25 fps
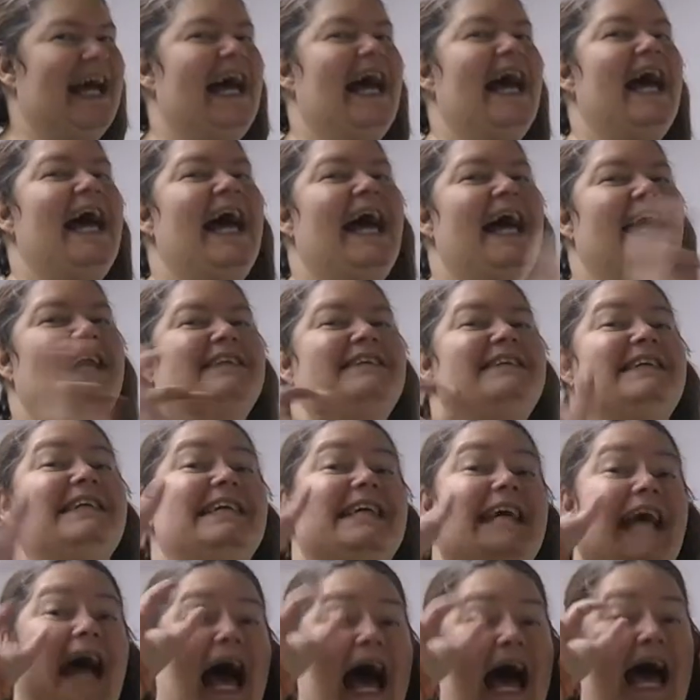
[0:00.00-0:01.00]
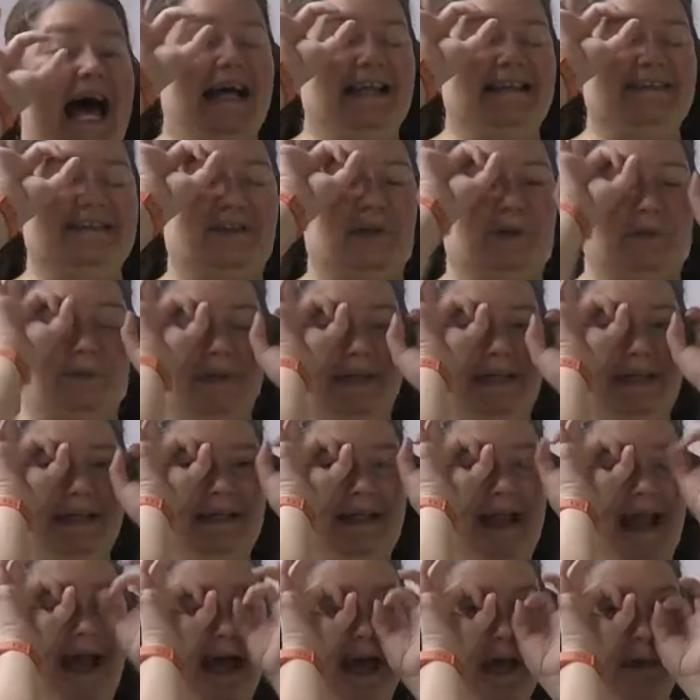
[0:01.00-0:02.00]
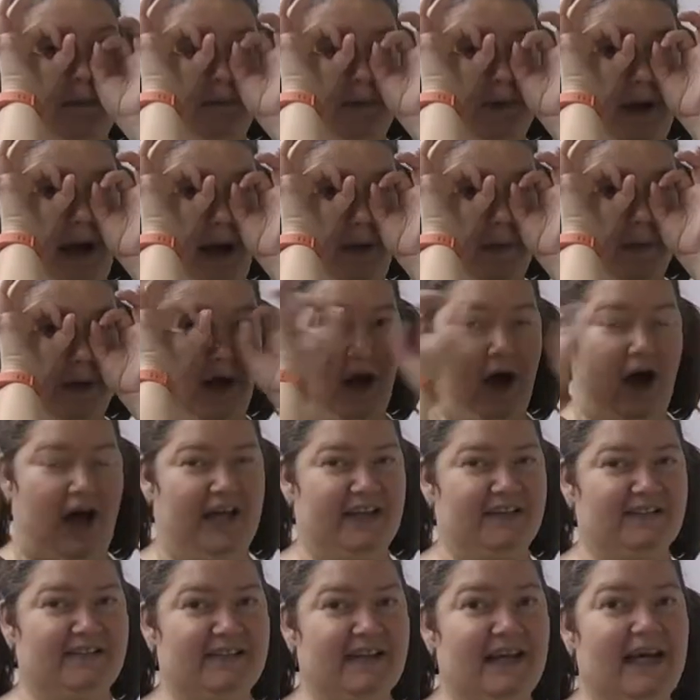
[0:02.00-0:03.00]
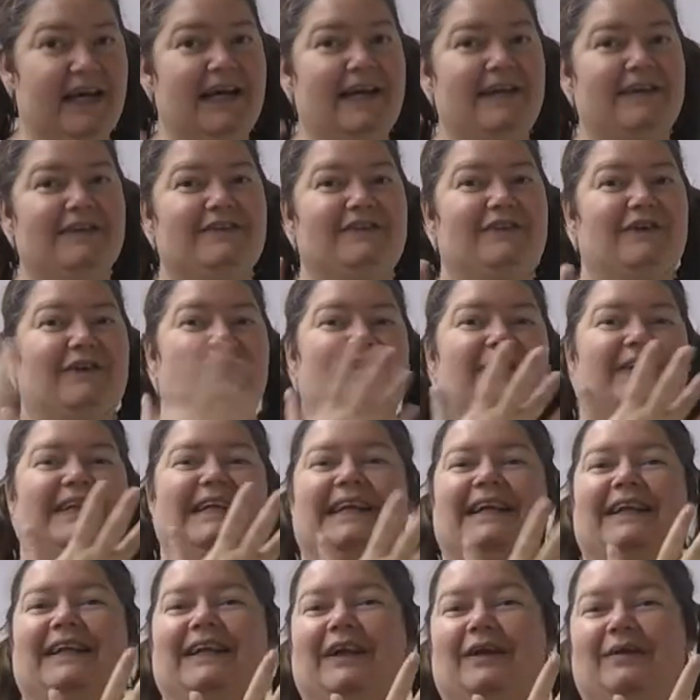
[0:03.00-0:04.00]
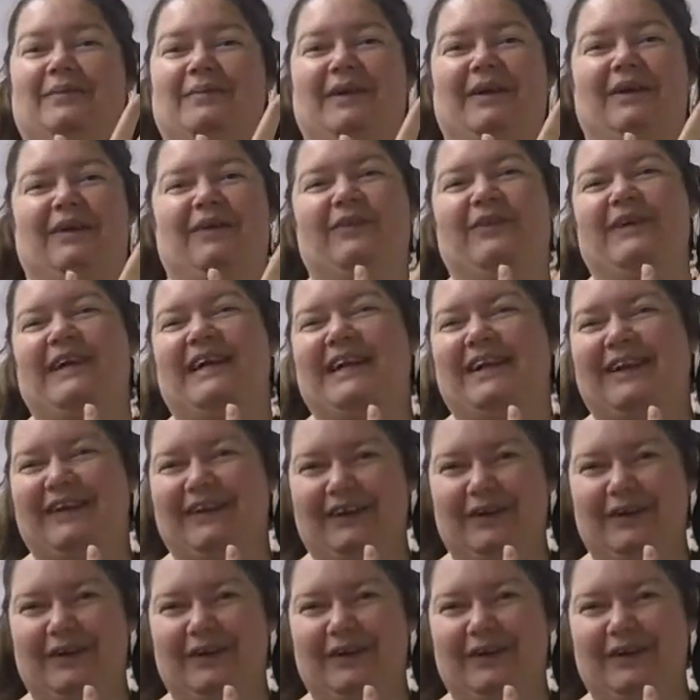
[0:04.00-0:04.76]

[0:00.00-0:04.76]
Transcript: and he has green and brown eyes. So you'll need a little bit of green, a